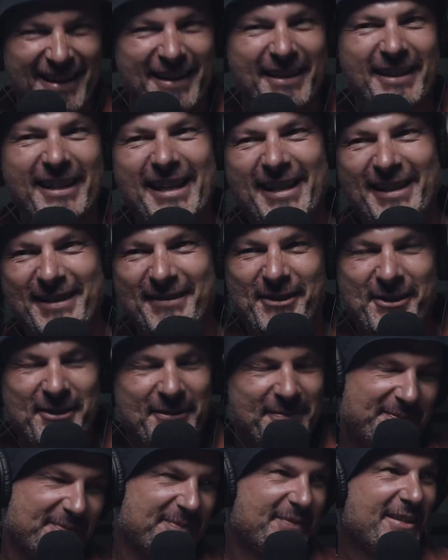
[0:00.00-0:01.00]
The
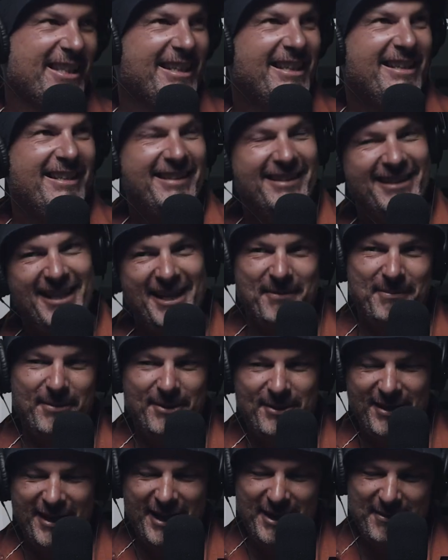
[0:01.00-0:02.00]
wrong, you take a
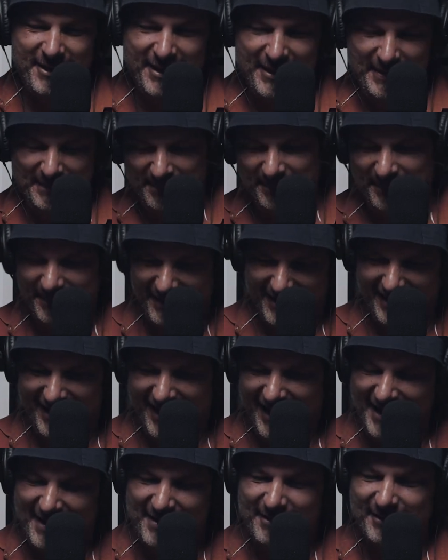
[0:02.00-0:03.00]
bush Kiwi. Yeah.
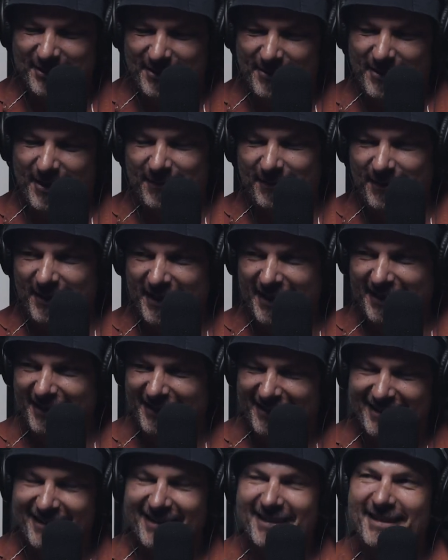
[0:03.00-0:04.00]
It's quite funny.
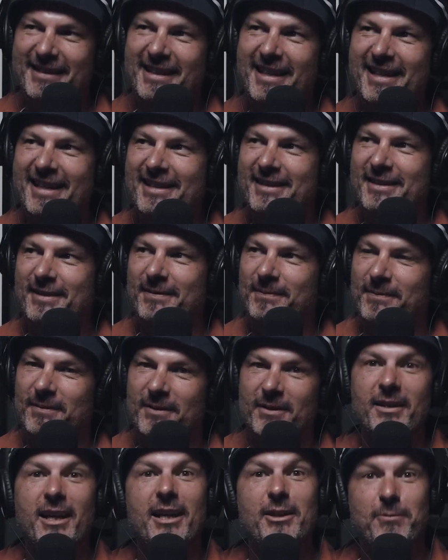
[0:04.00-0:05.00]
Yeah.
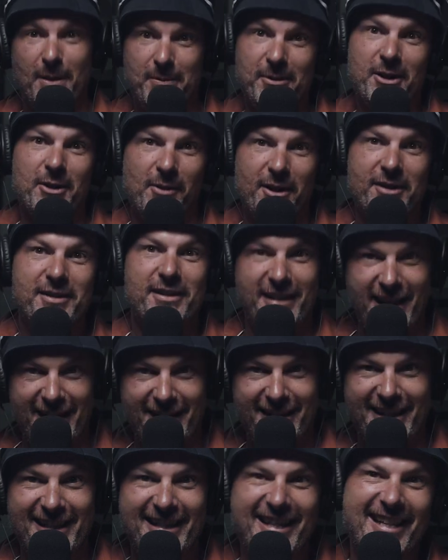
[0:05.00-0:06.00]
He's probably going to watch this. Hey,
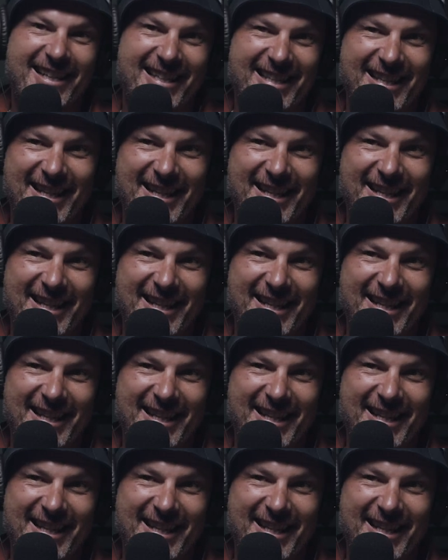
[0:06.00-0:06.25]
Glenn, how you